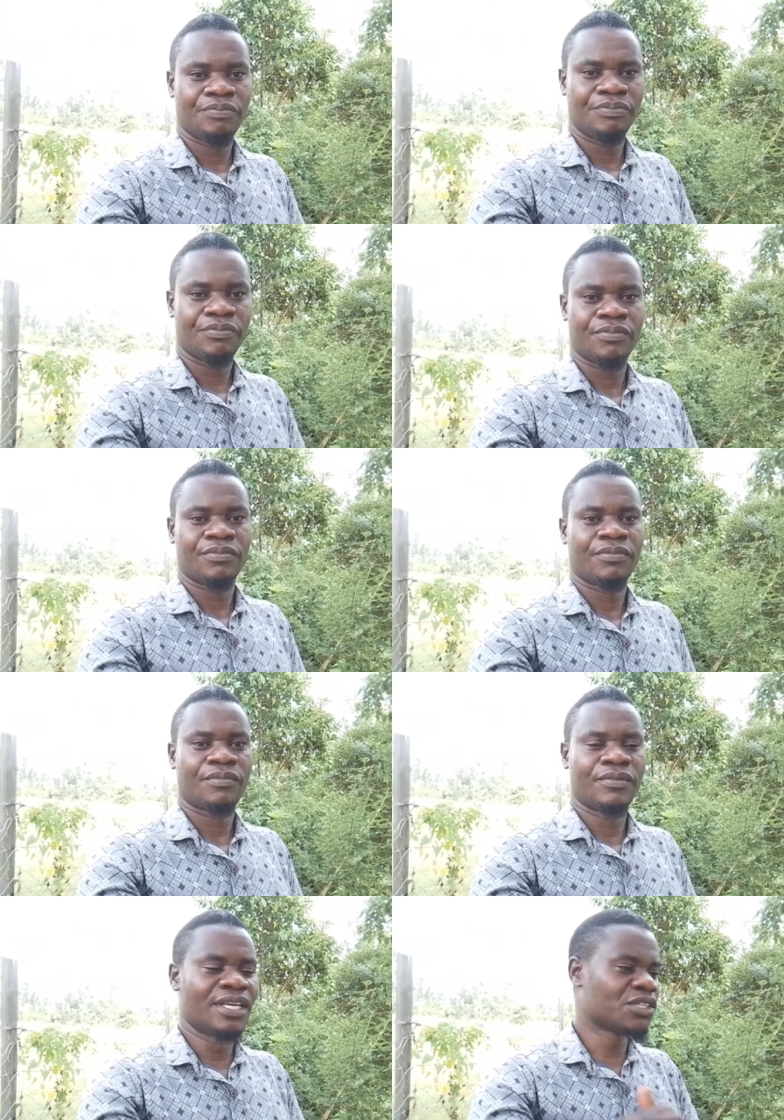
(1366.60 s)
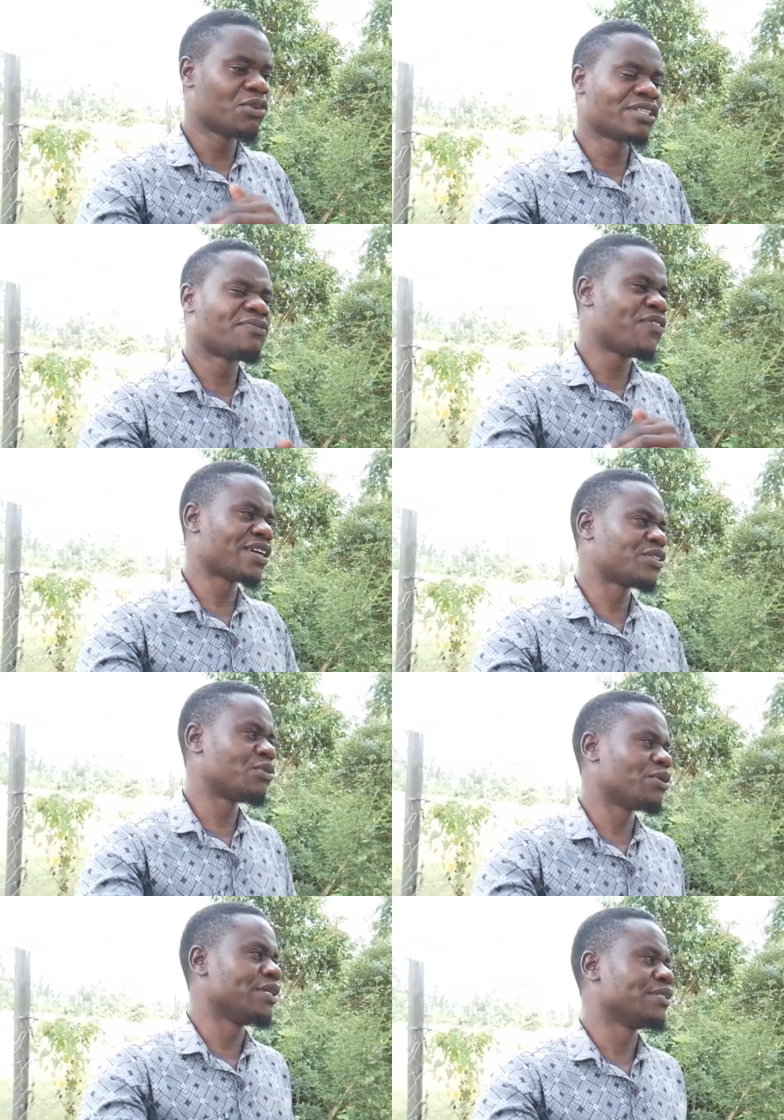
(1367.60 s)
these not fake stories
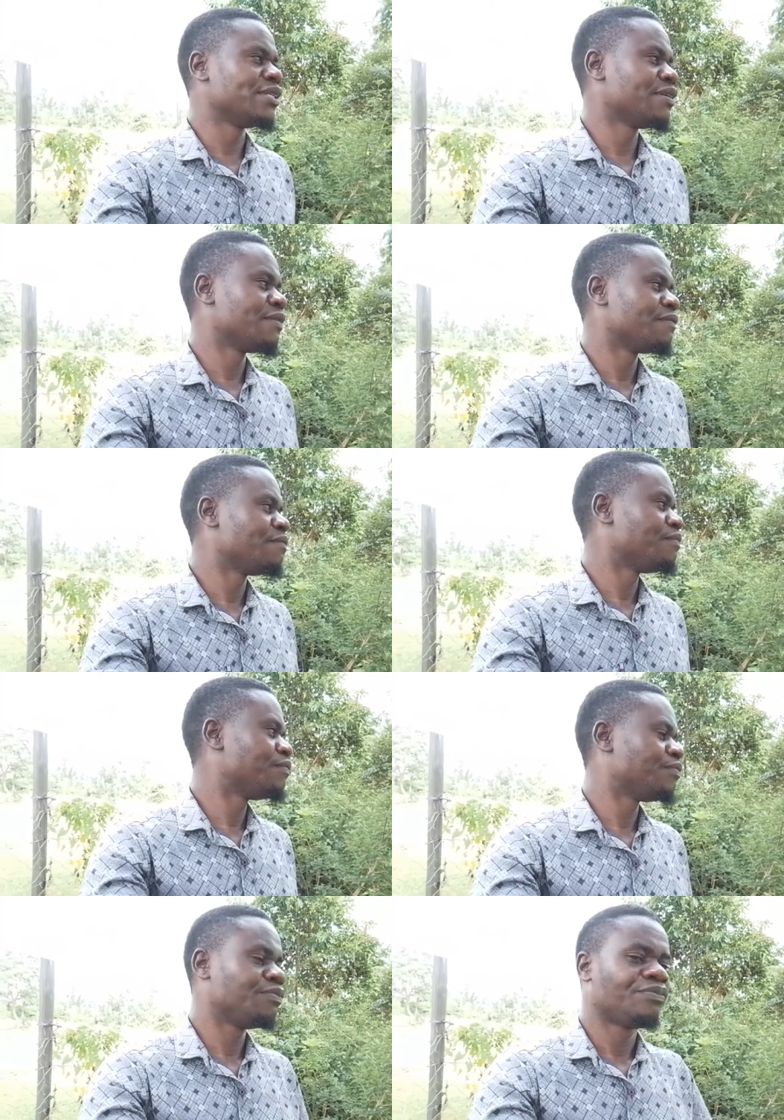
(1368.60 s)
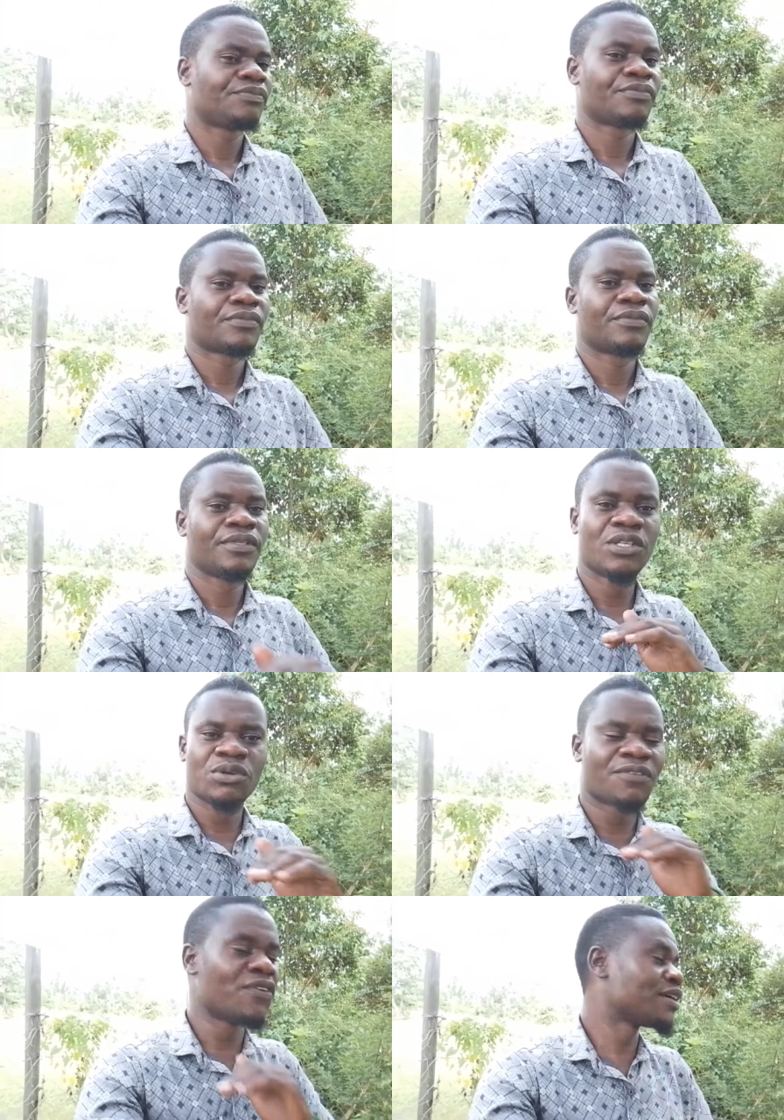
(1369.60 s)
these not fake
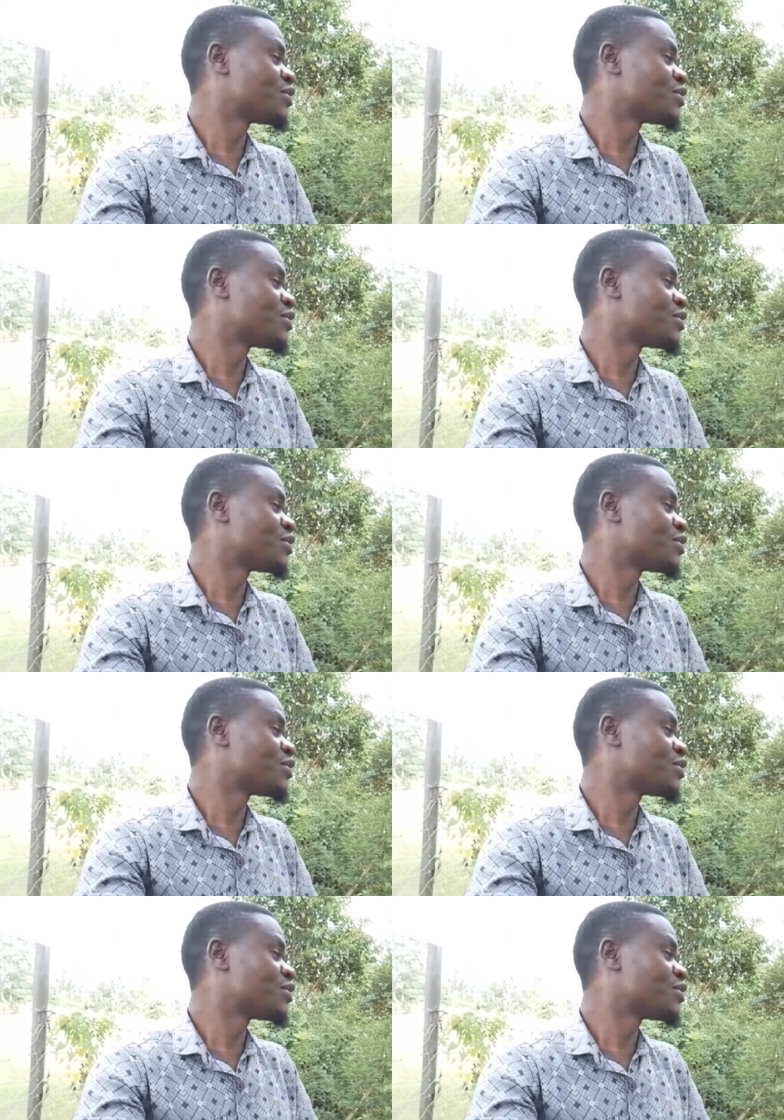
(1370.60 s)
stories